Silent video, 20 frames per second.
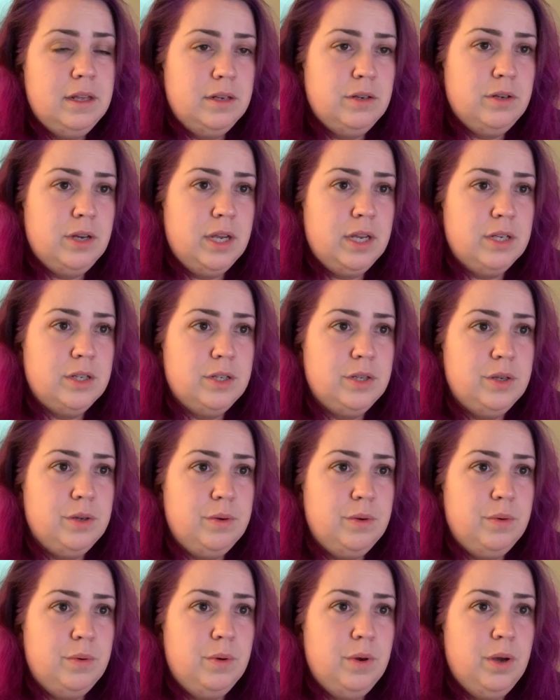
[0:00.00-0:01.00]
trying
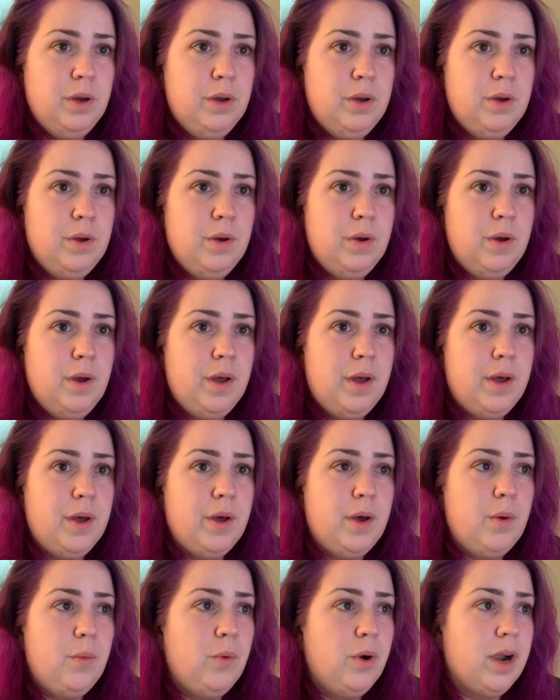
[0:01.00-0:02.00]
to
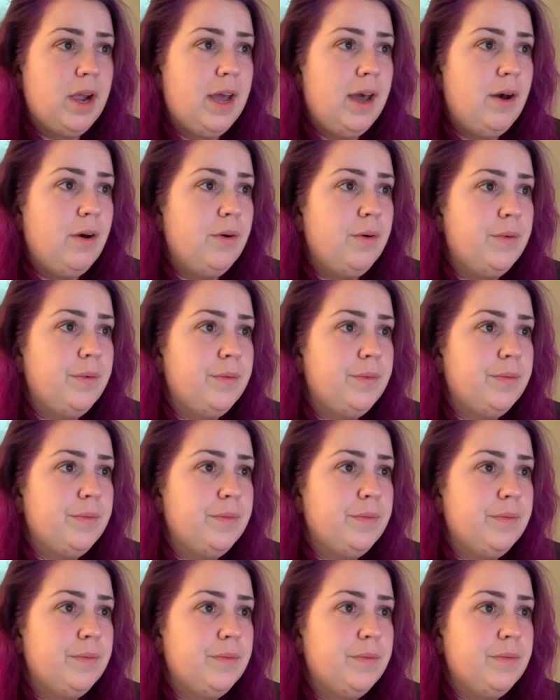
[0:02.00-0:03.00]
work out
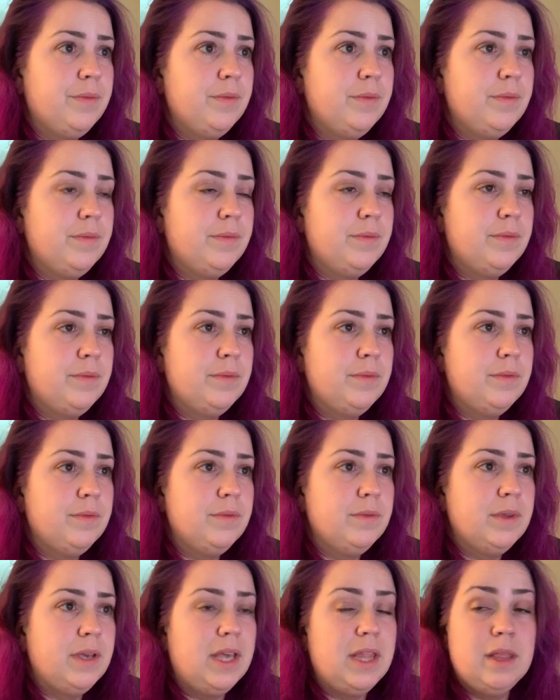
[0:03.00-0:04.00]

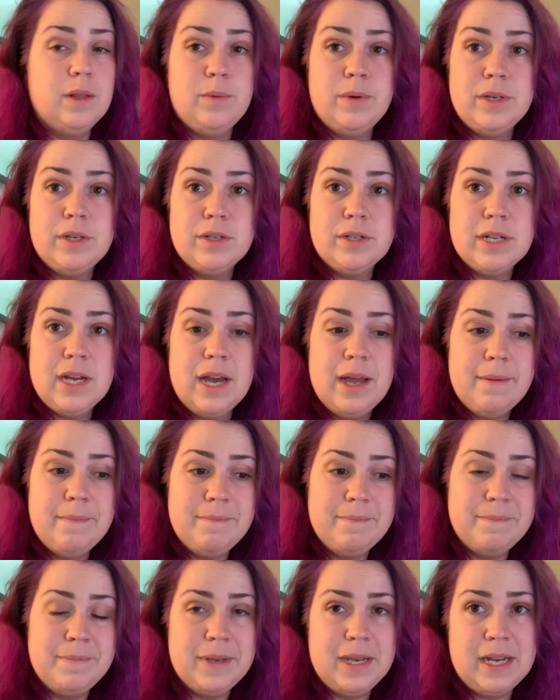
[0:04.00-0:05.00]
in the
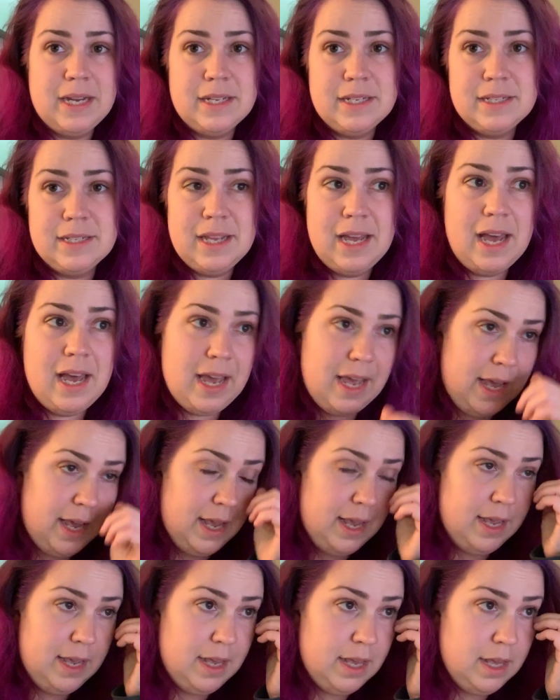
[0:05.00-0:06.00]
wintertime because
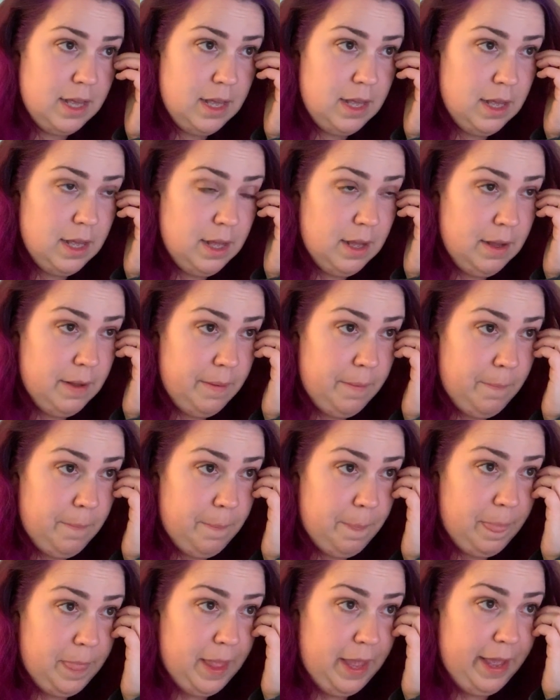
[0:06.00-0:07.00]
I
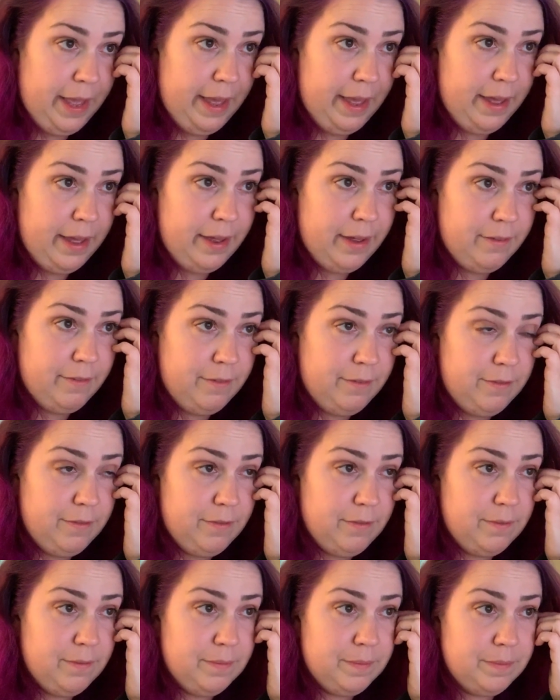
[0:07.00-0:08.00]
have
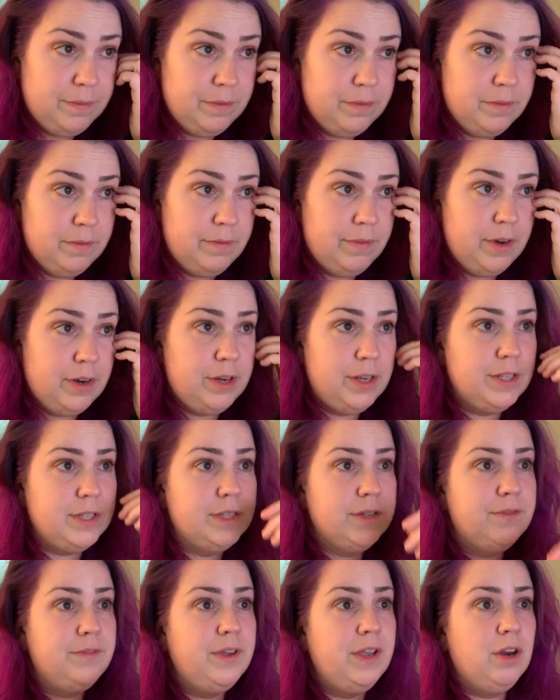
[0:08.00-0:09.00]
very
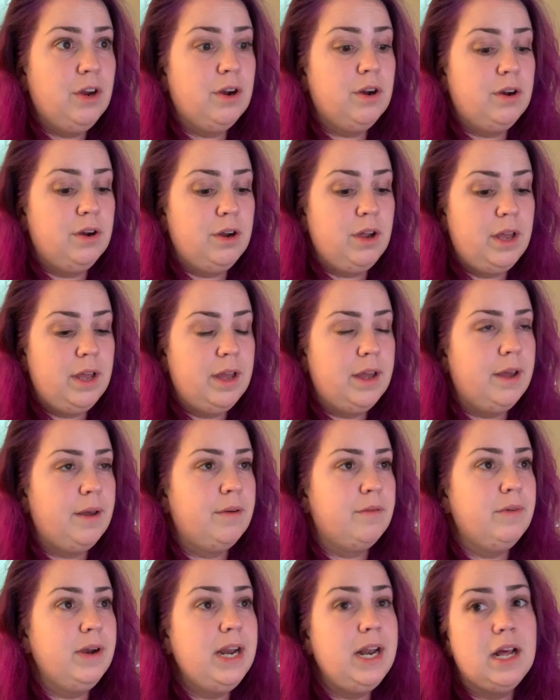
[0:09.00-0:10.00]
severe
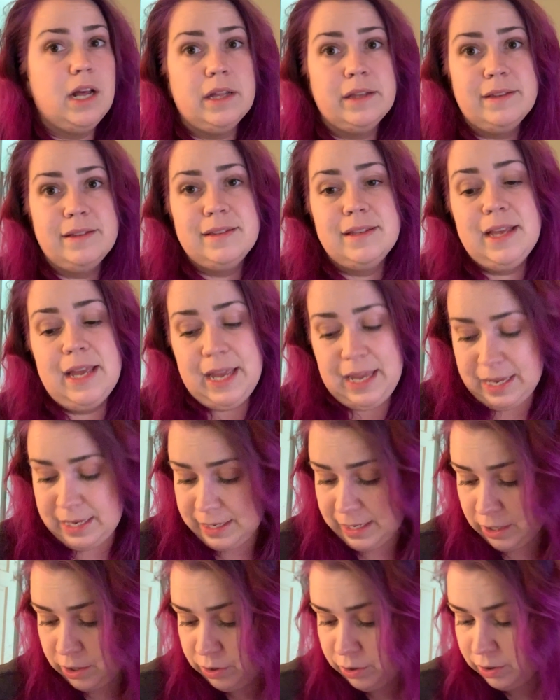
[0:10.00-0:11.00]
Raynaud's, and
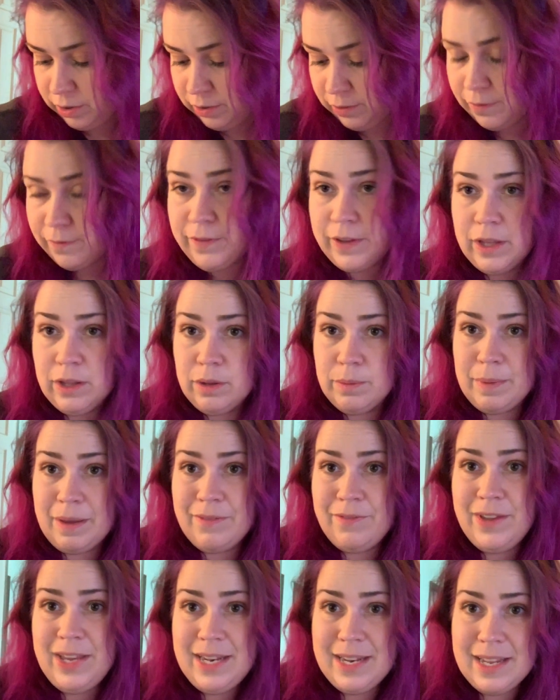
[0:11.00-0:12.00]
I couldn't feel my
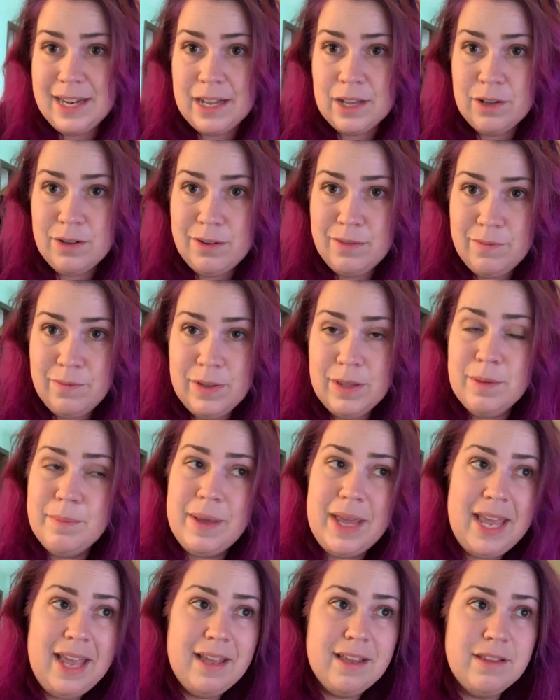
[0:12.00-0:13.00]
feet and I couldn't feel my
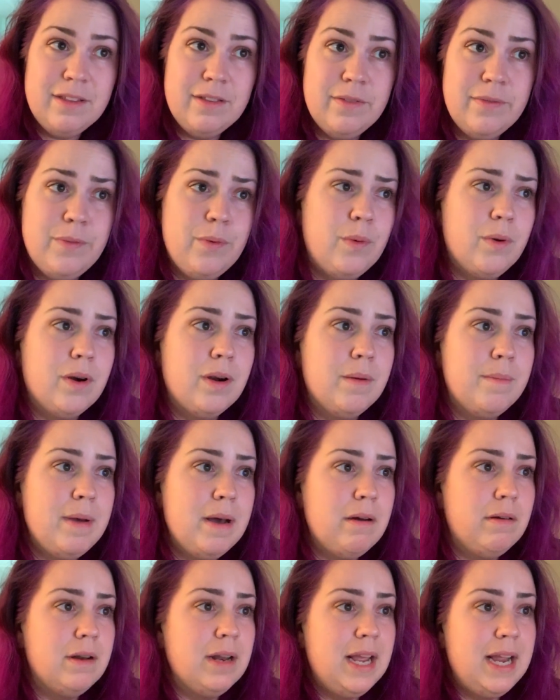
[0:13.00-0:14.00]
hands for
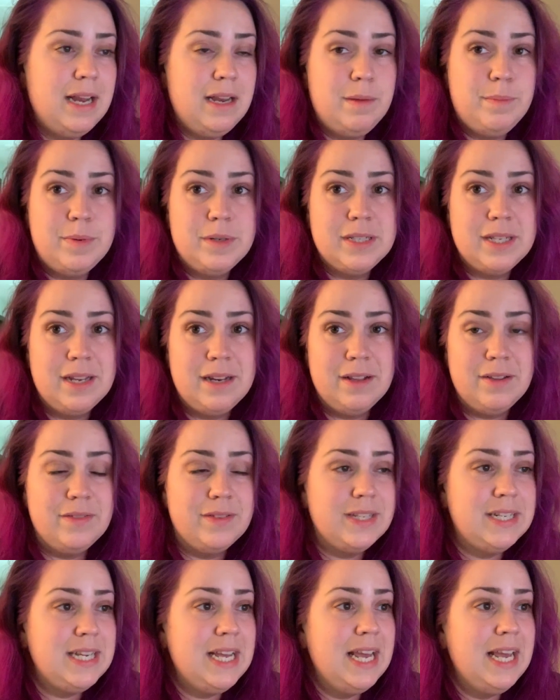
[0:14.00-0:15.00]
about 80% of
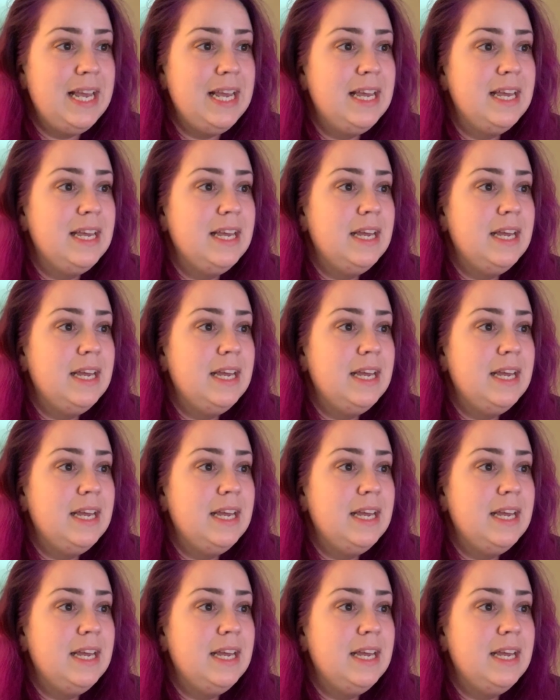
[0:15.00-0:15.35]
the day.